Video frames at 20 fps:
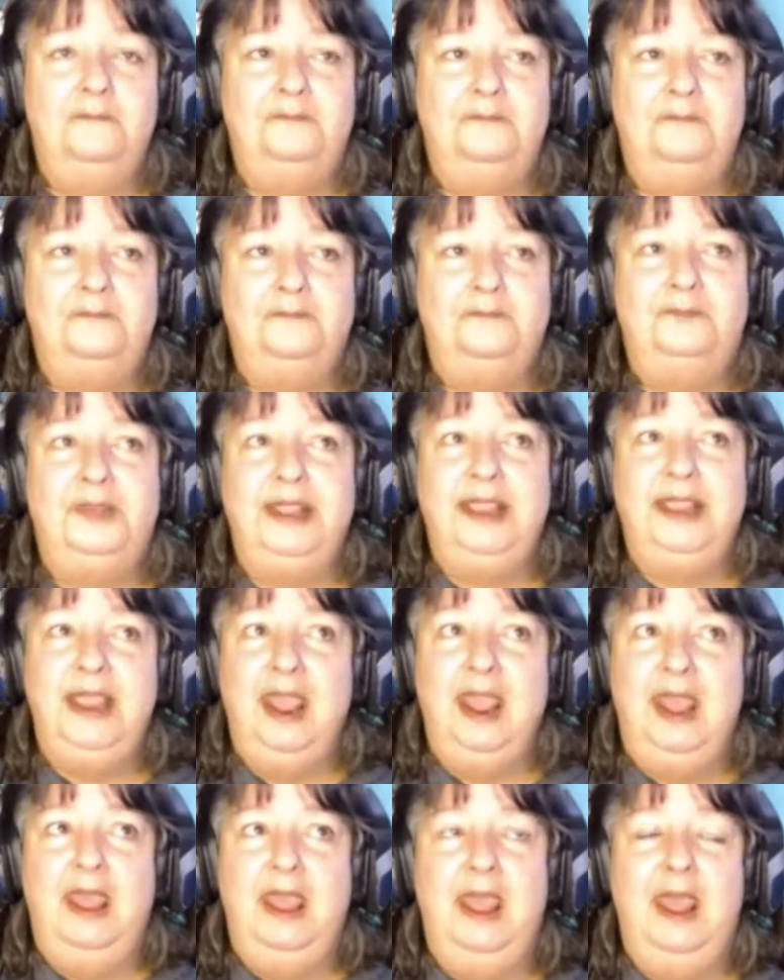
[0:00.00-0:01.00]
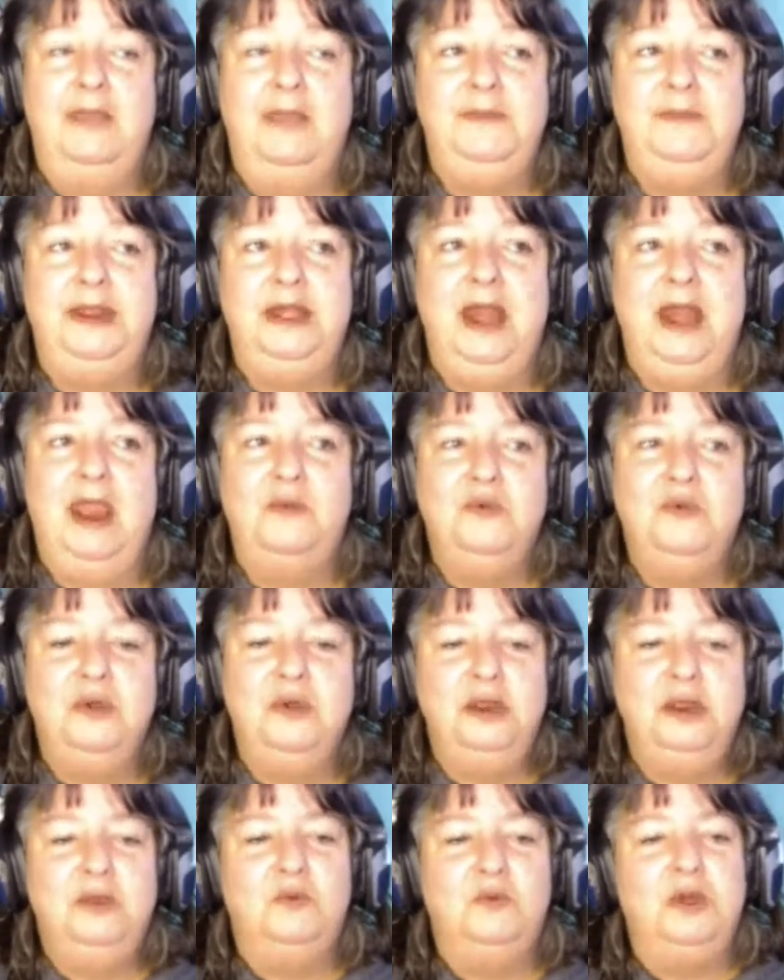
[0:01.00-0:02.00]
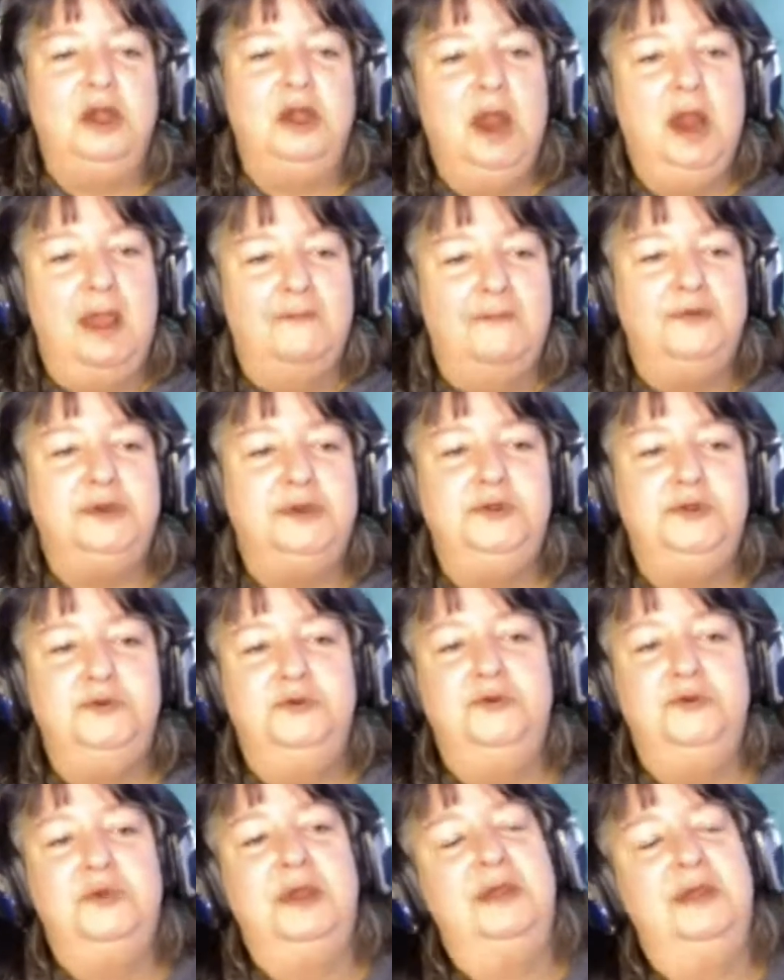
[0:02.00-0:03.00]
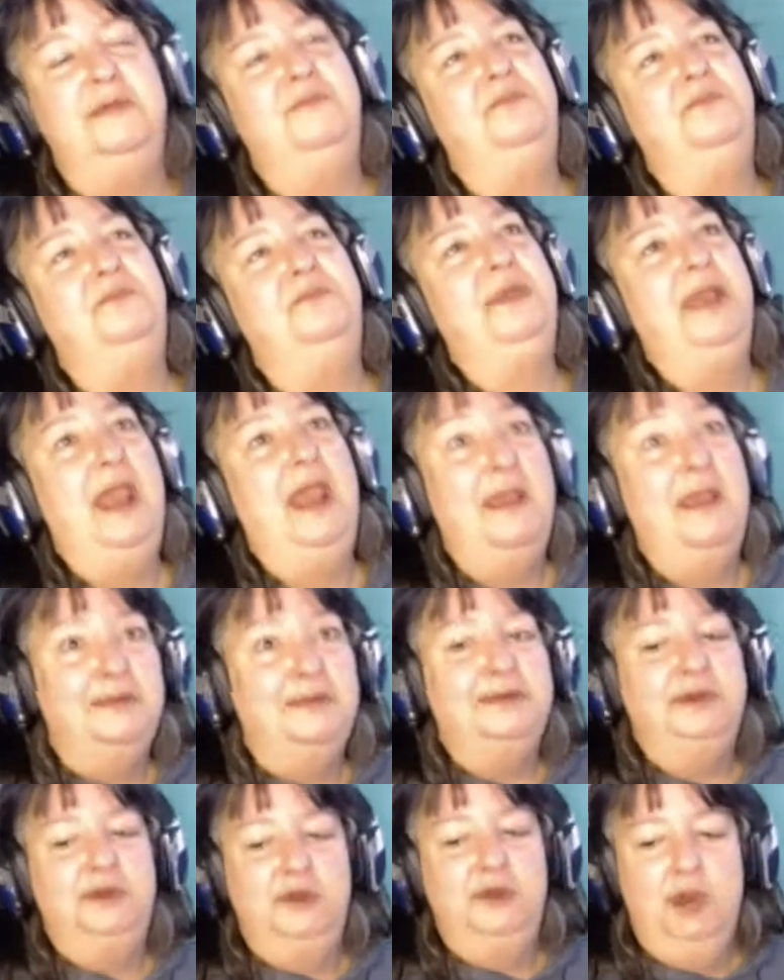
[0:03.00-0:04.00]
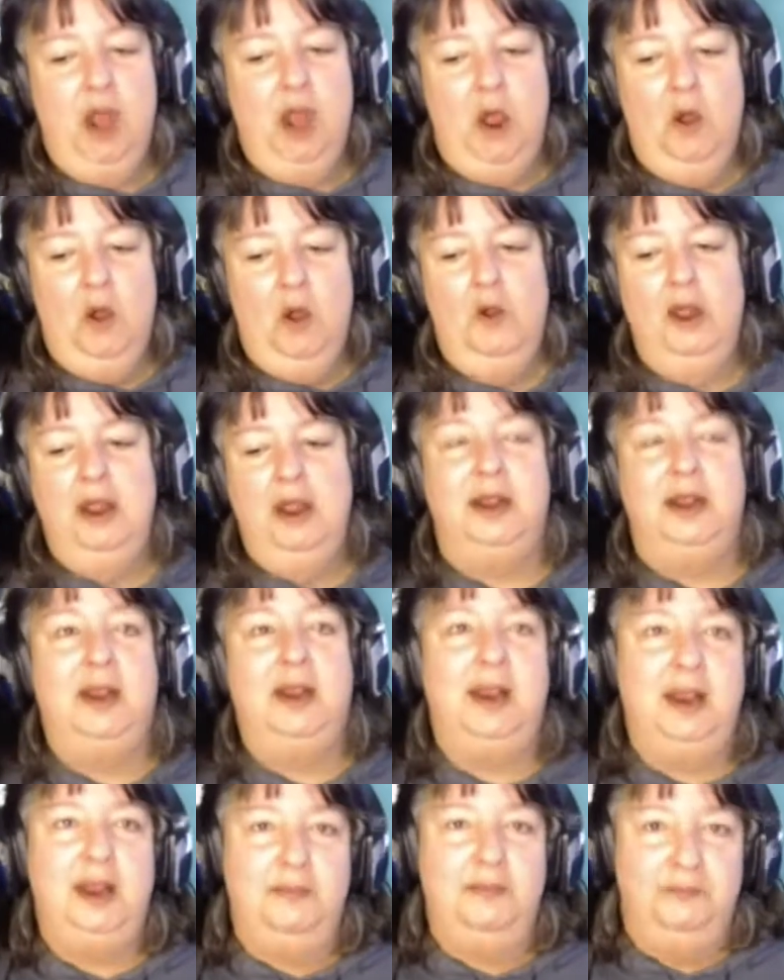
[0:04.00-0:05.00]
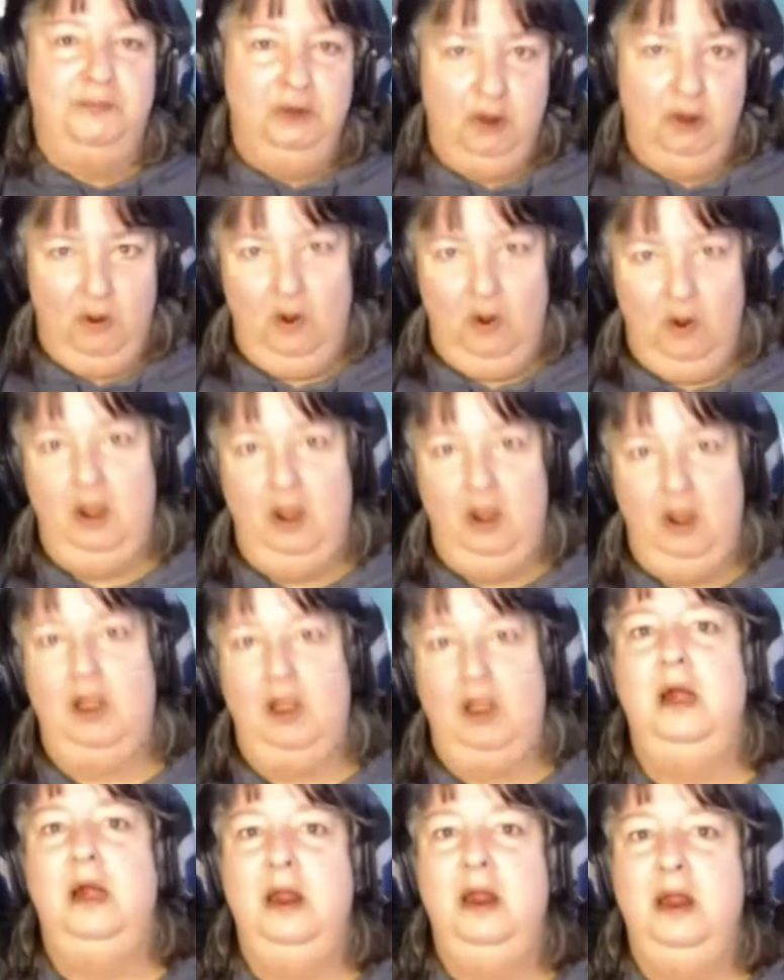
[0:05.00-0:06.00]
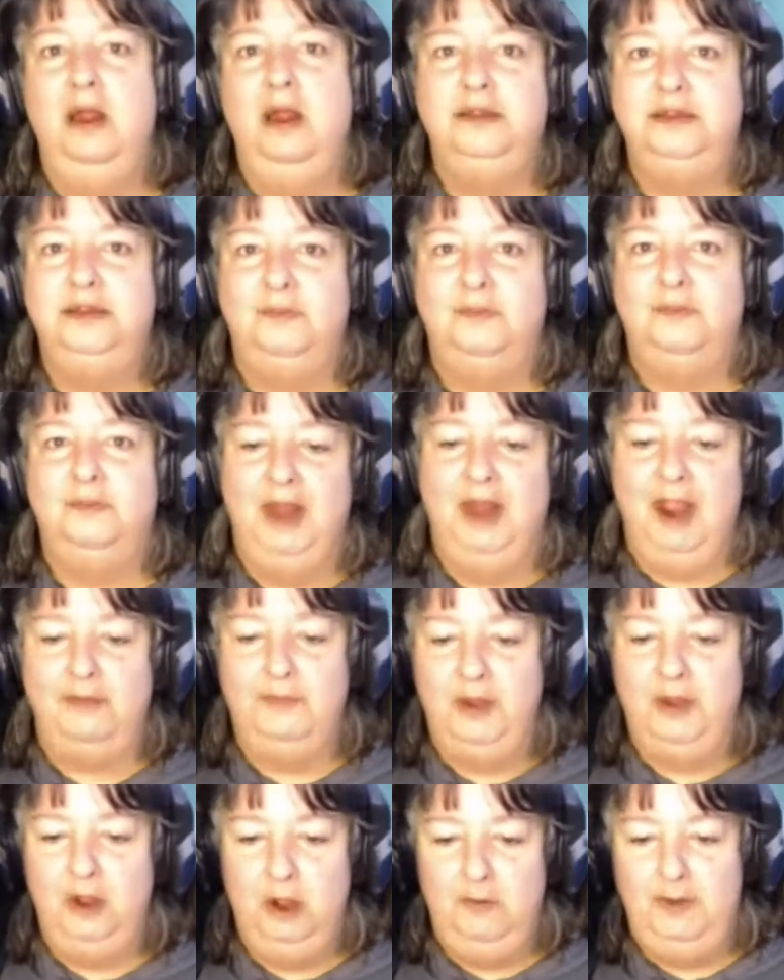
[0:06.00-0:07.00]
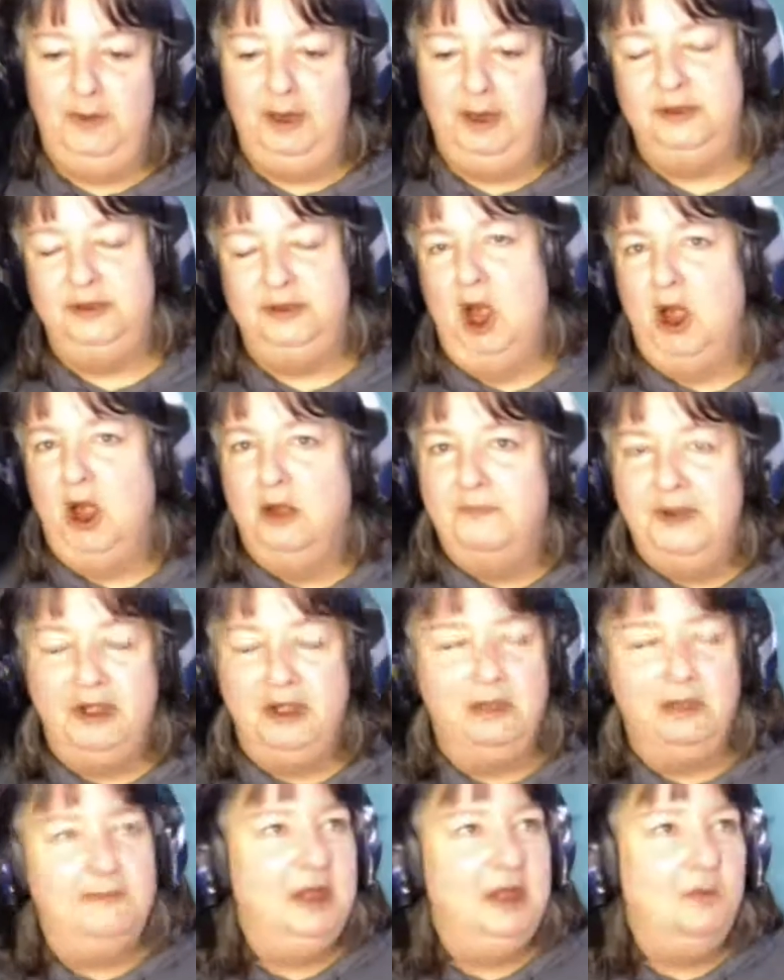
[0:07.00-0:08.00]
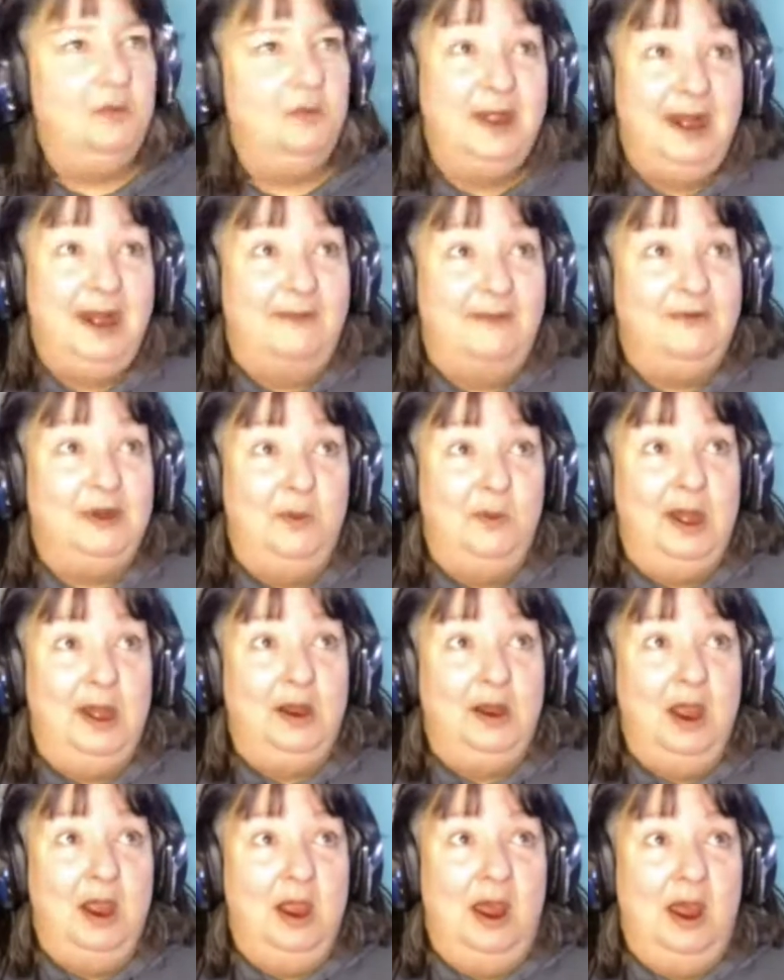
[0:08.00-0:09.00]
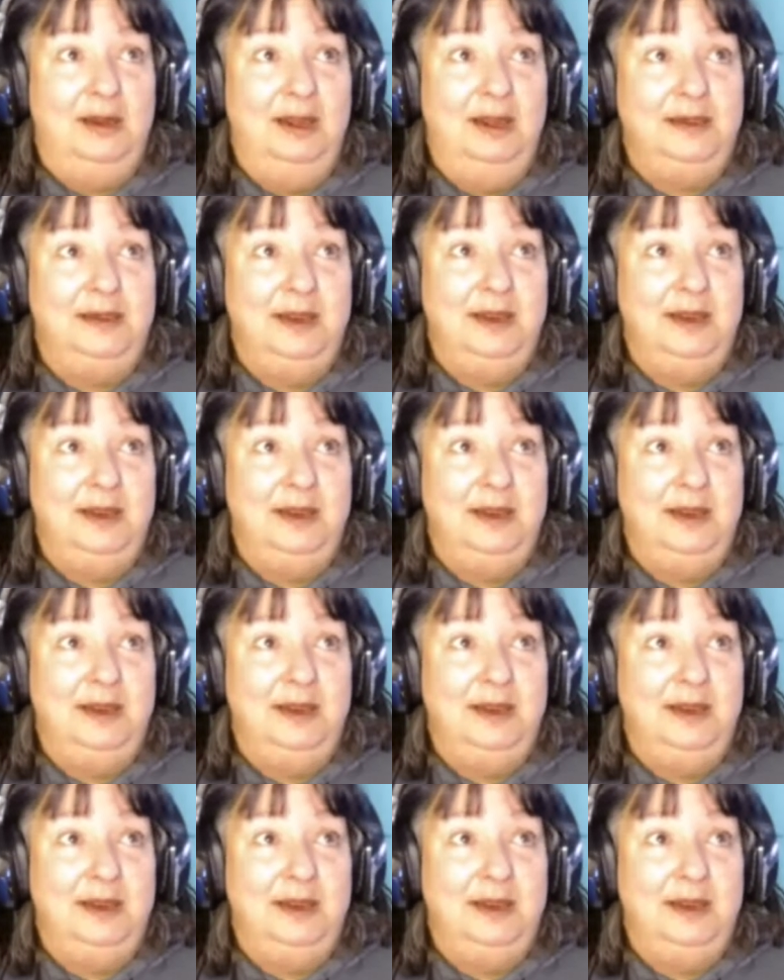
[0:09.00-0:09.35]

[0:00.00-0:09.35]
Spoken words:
But yeah, I mean, I really would love to be able to go explore the Black Pyramid, Dark Pyramid, whatever you want to call it.